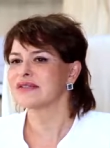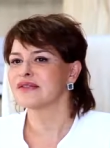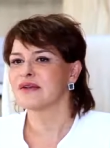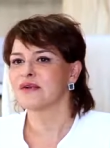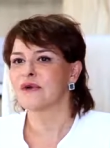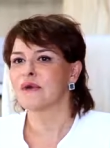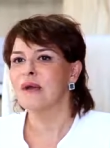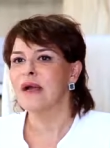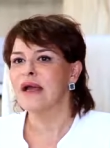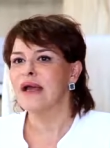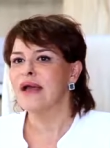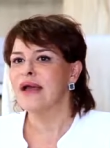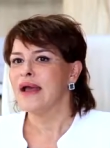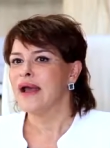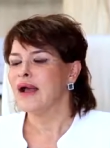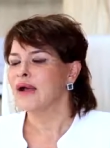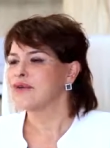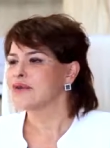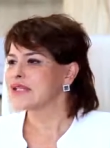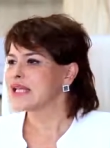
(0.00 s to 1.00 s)
So
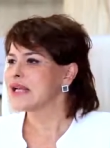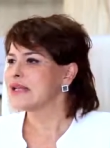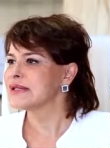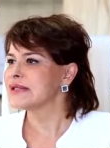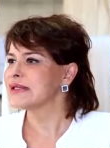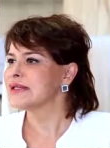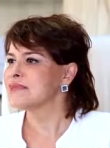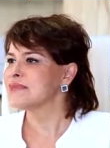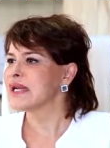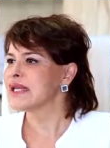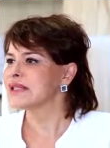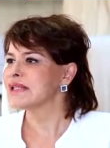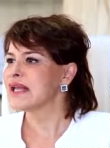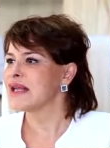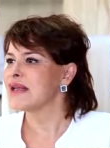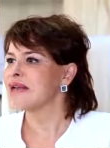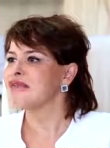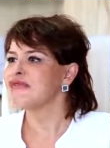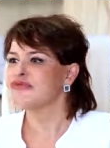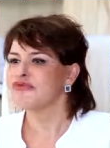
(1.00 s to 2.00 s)
I was asking
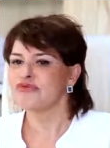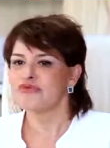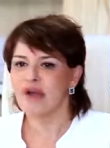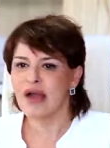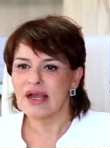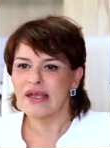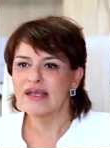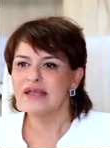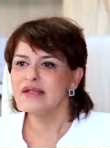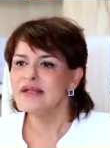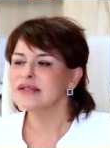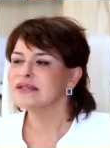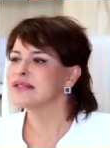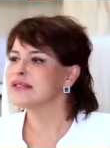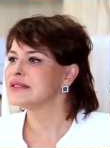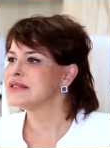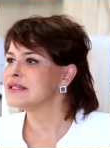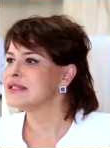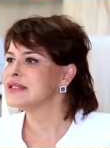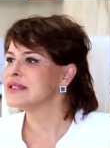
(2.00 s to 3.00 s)
myself, why
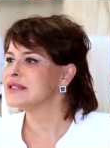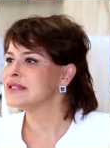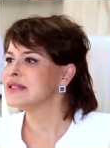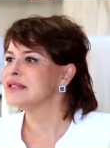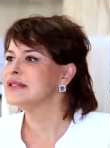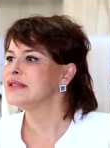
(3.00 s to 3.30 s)
did he